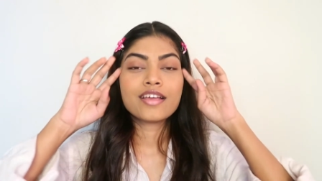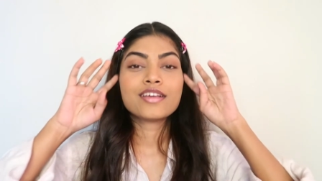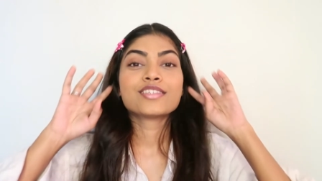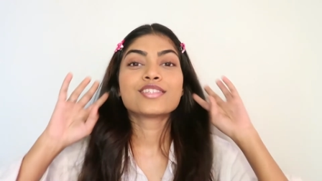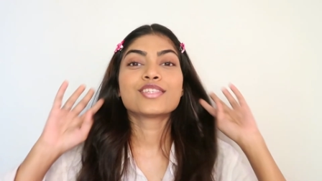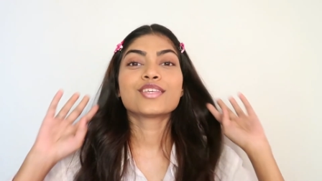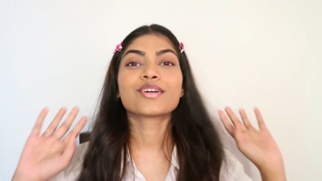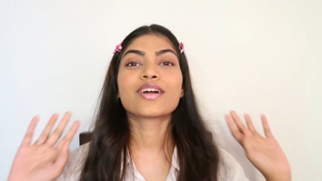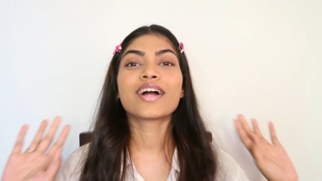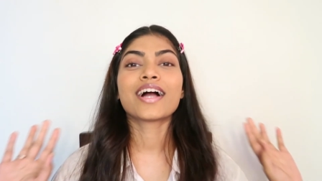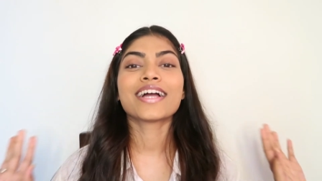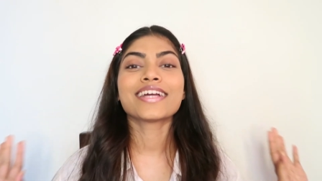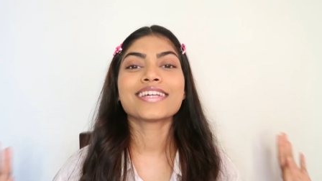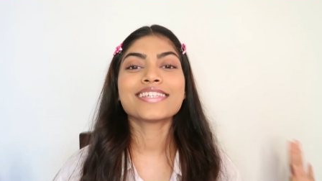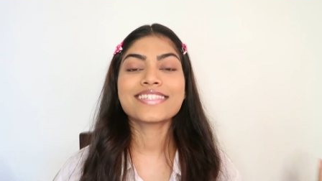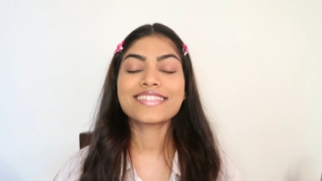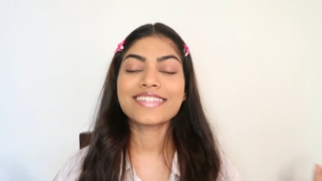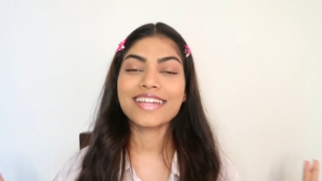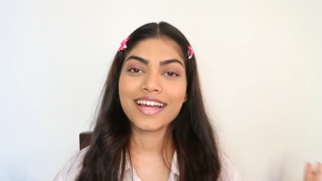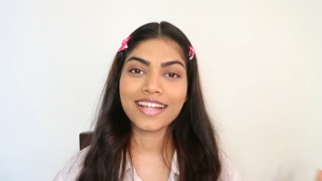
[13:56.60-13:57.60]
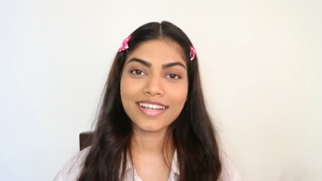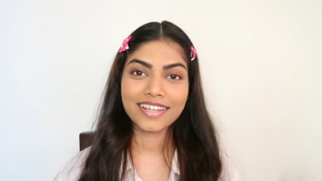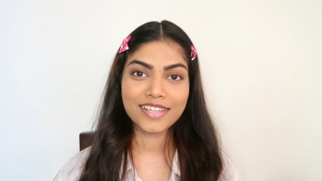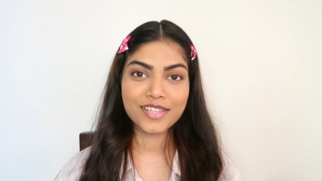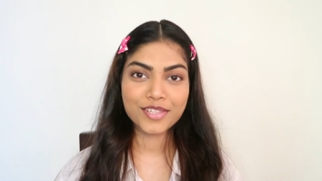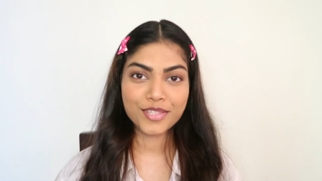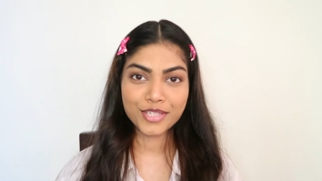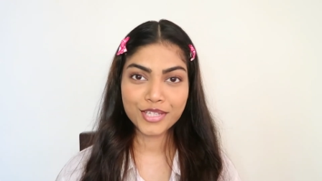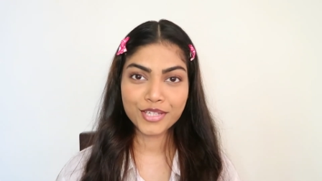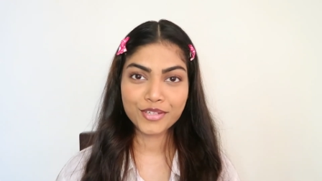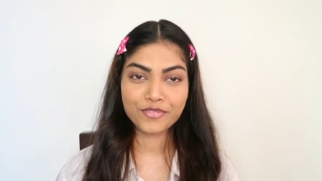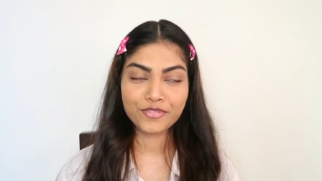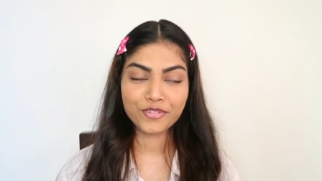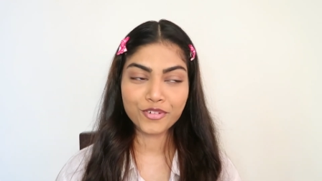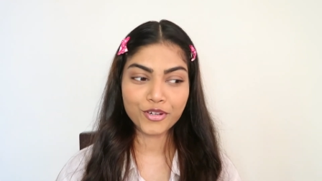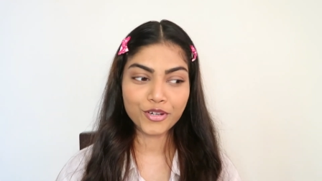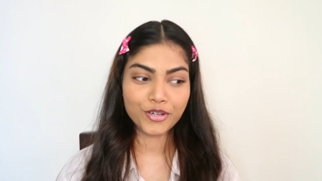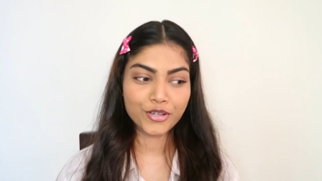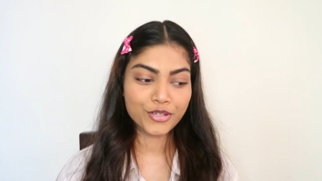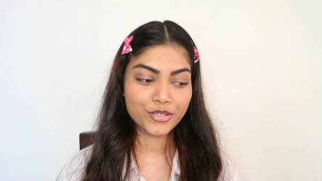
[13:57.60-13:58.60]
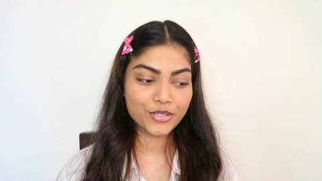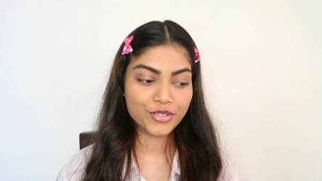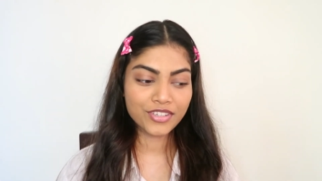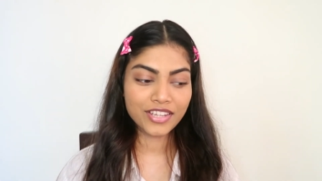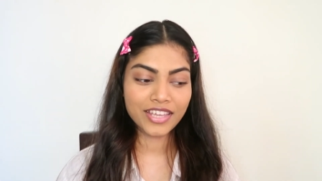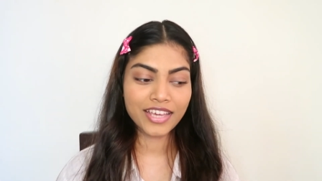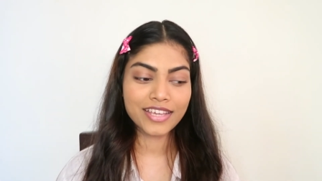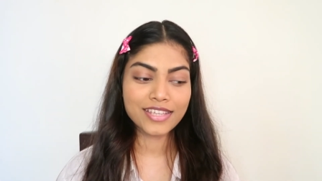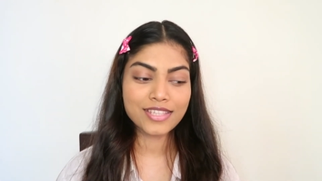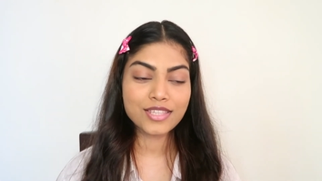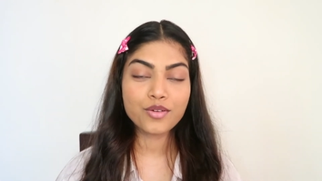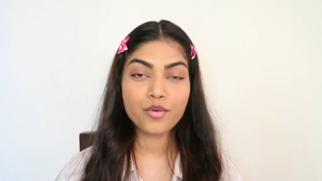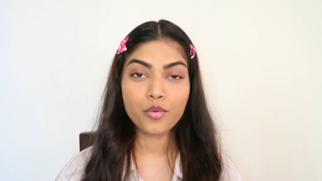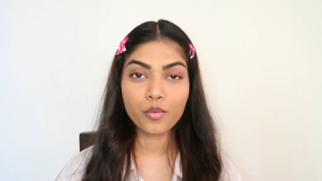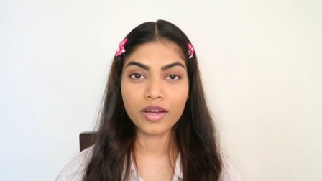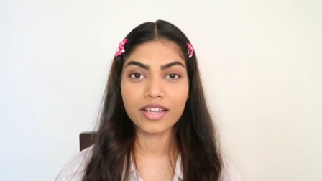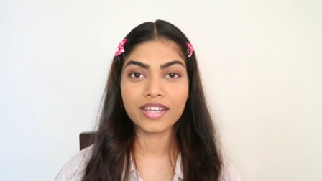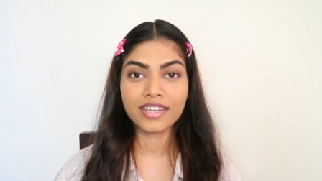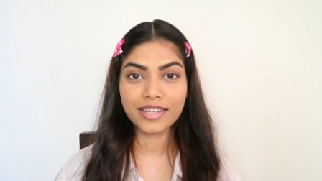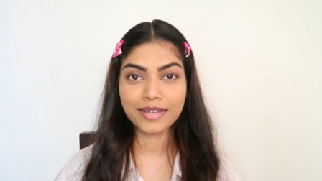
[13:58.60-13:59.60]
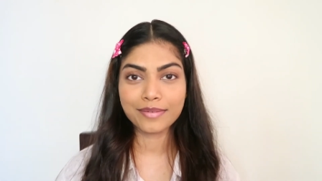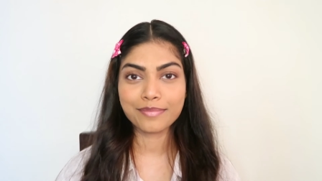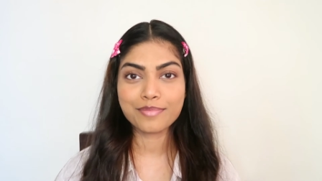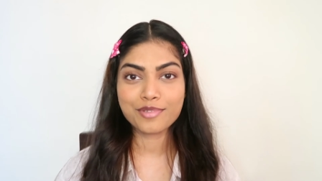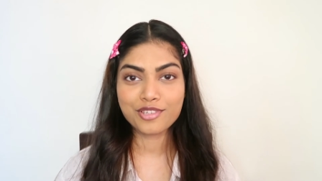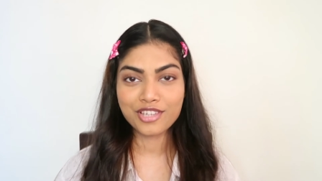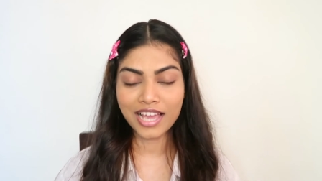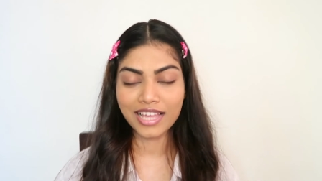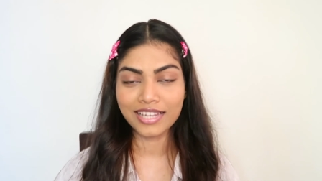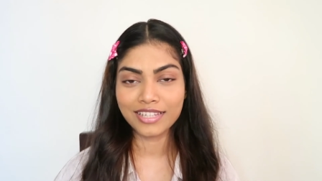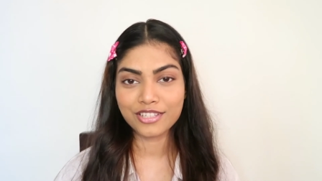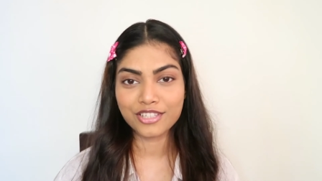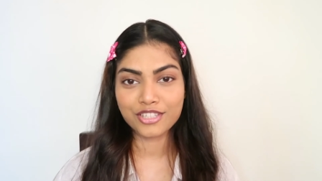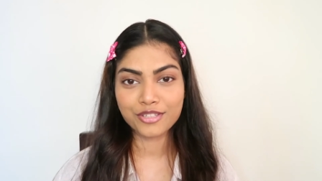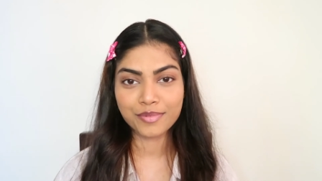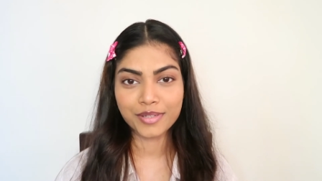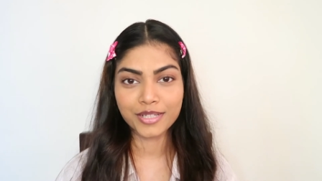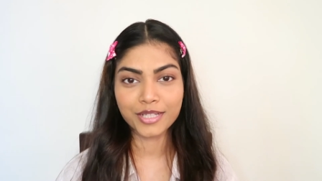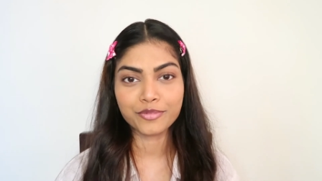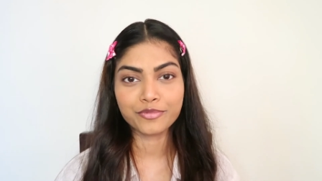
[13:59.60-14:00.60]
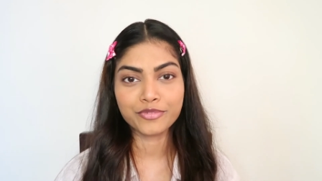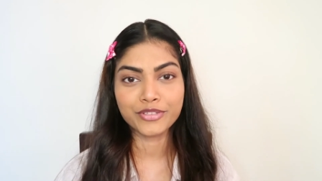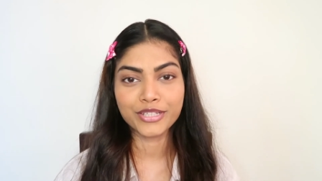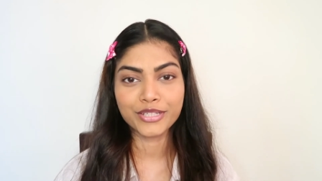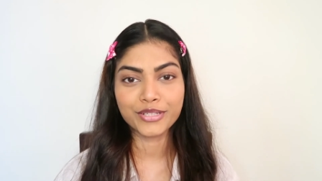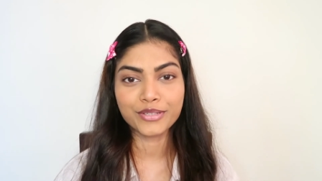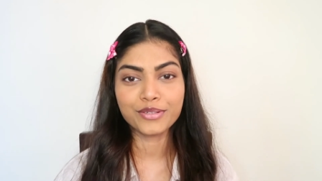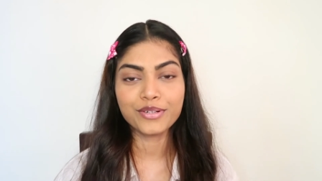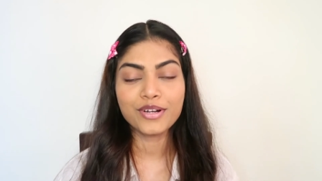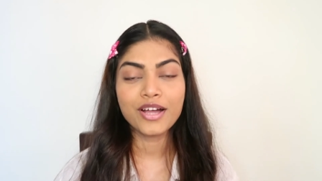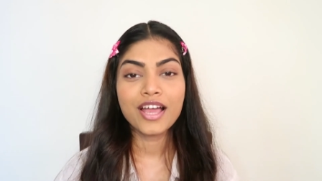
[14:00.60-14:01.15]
So guys, that is it for today's one dip challenge makeup video.